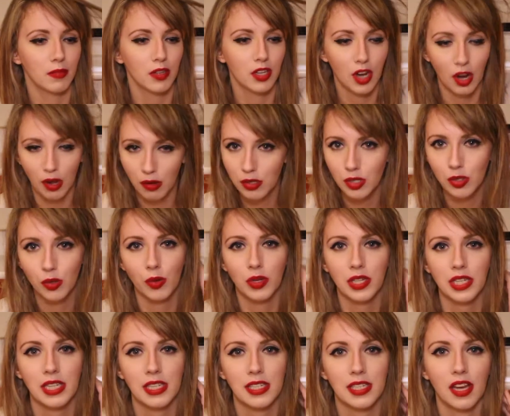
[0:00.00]
you know,
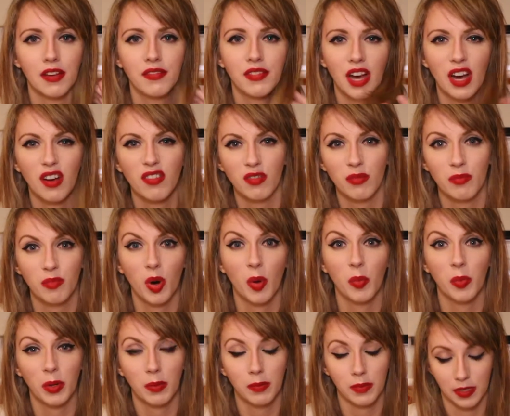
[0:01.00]
sorting yourself out from
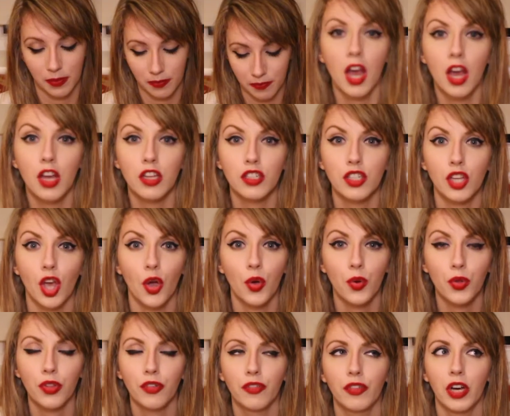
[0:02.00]
problems.
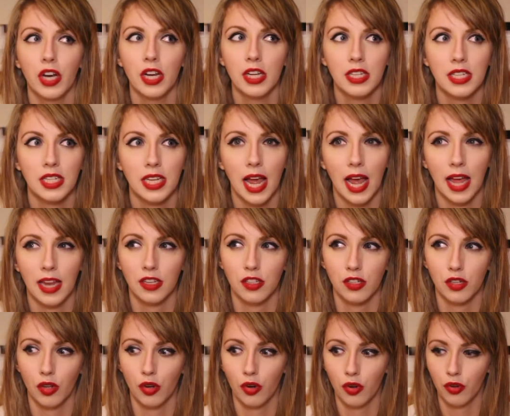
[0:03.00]
So the first and
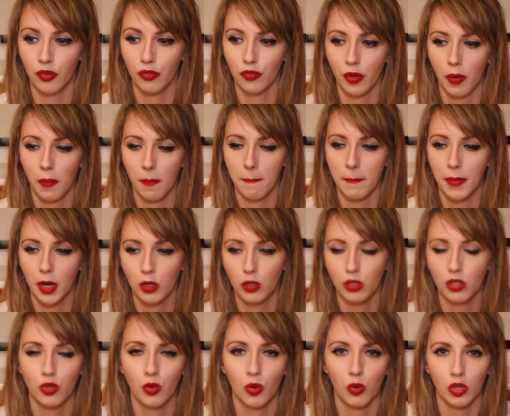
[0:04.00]
sort of
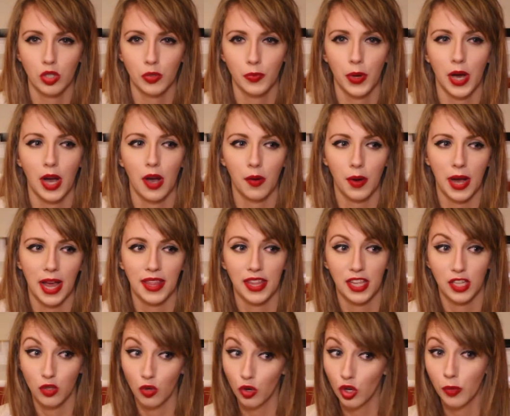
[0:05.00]
most talked about, and
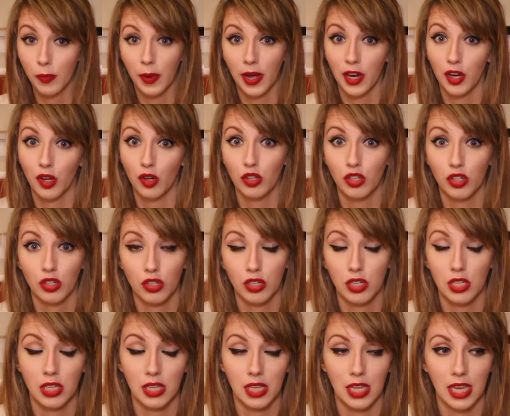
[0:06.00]
they talk about it on
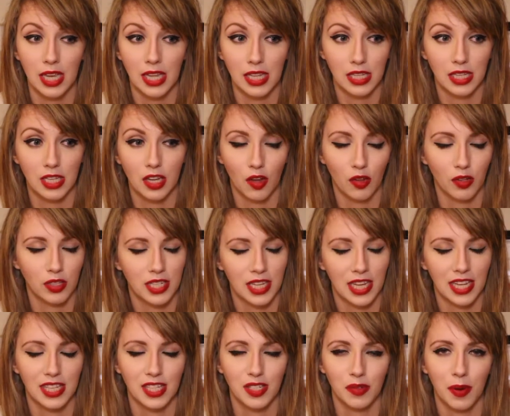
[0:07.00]
the
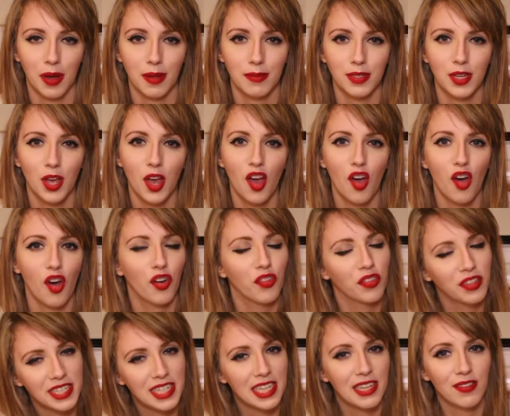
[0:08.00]
interwebs, on
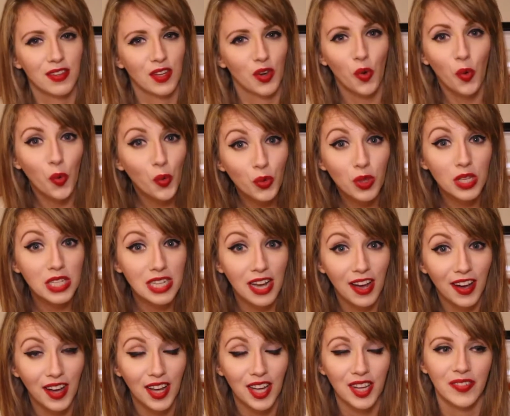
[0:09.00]
the TV all the
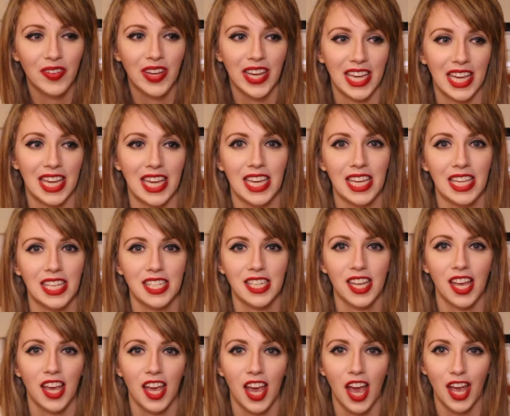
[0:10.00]
time, is
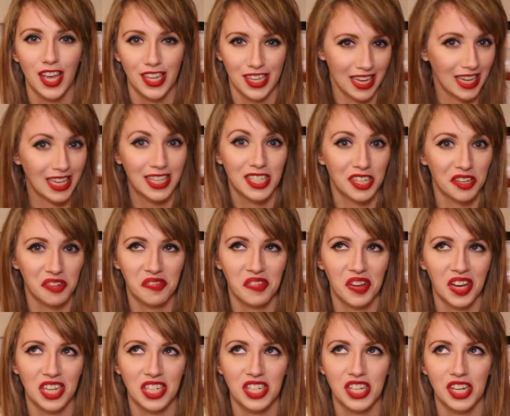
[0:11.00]
a yeast
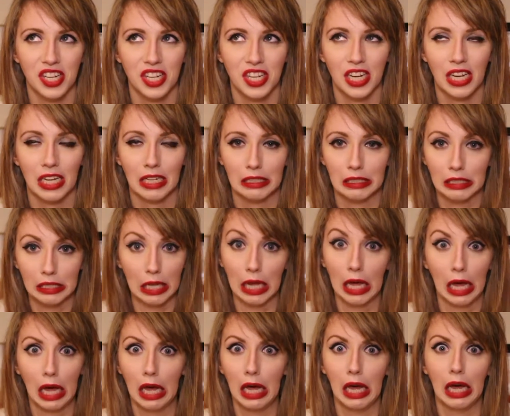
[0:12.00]
infection.
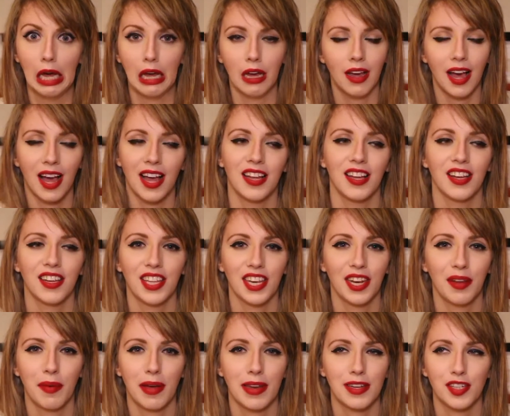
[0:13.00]
I can
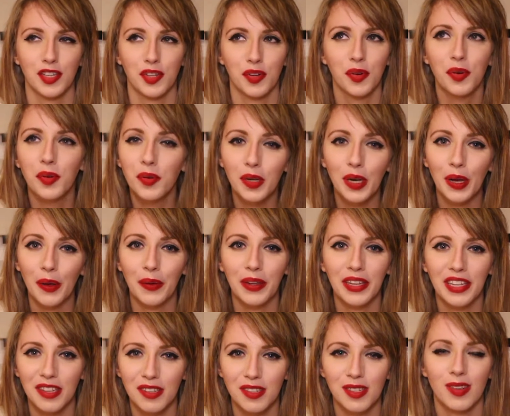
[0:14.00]
imagine you're all
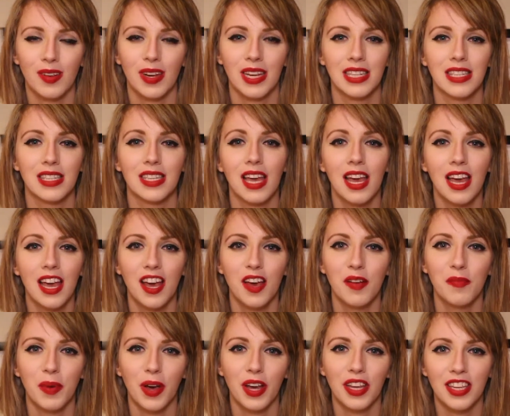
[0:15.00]
going at your screens,
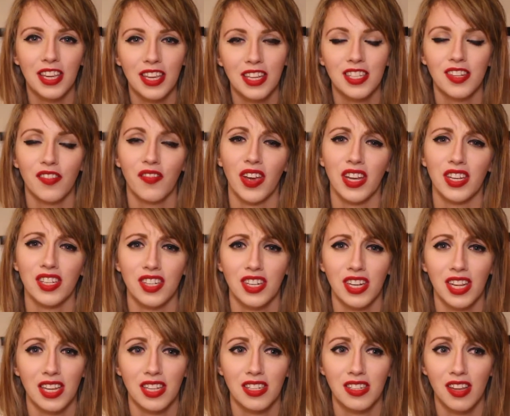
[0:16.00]
but a yeast
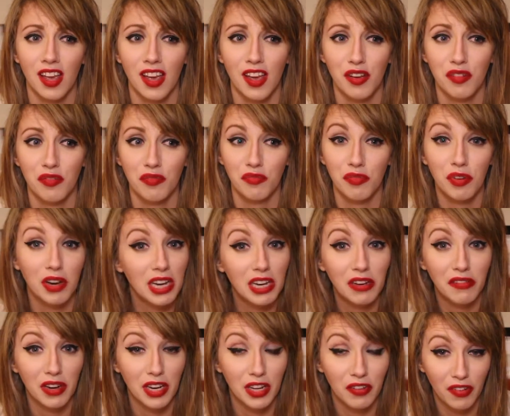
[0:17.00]
infection is
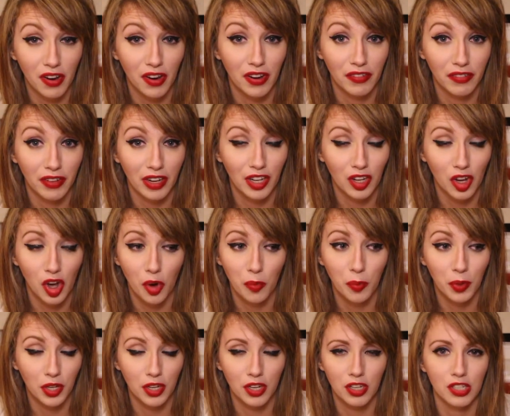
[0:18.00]
really, really very, very
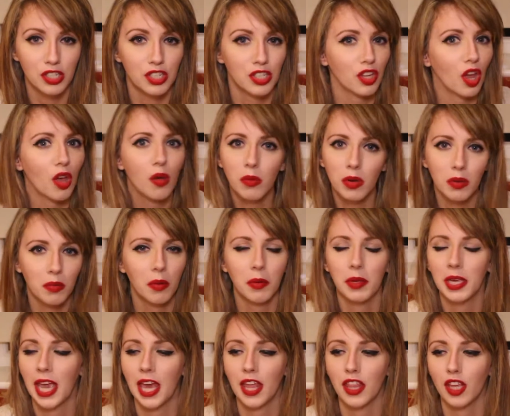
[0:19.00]
common. So many
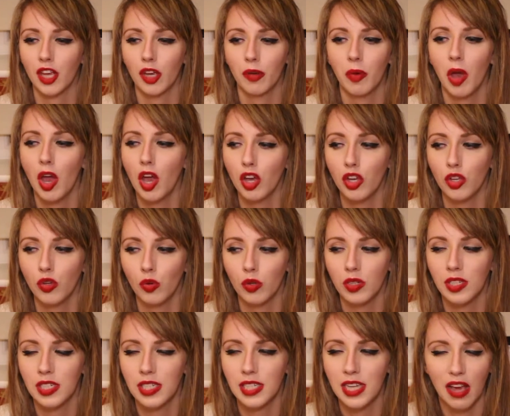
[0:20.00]
women get them.
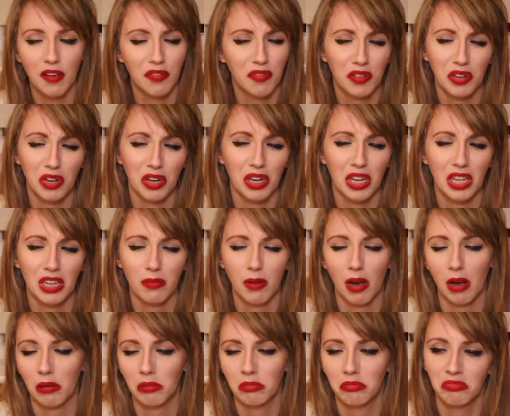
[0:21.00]
You're definitely,
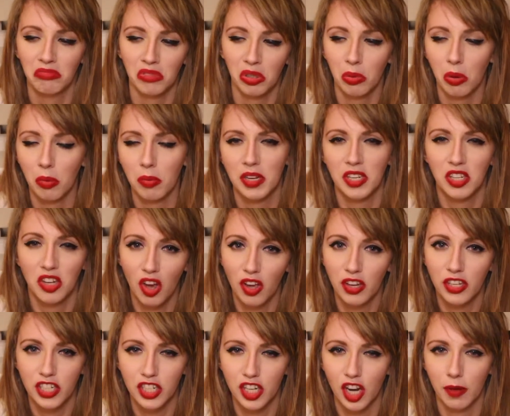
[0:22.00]
well, you're probably
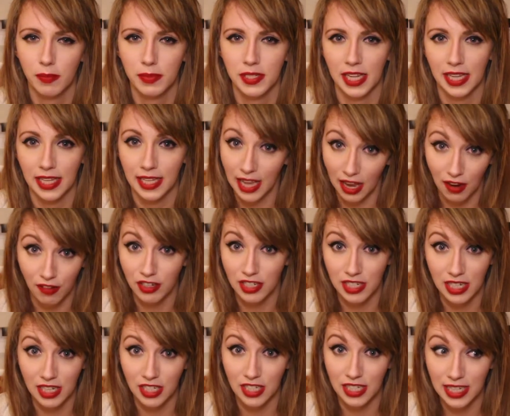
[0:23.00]
99%
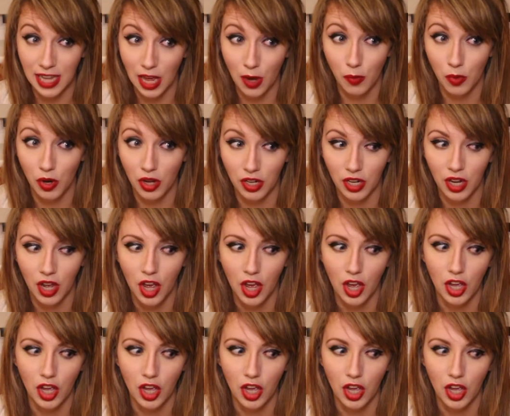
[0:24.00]
guaranteed to get one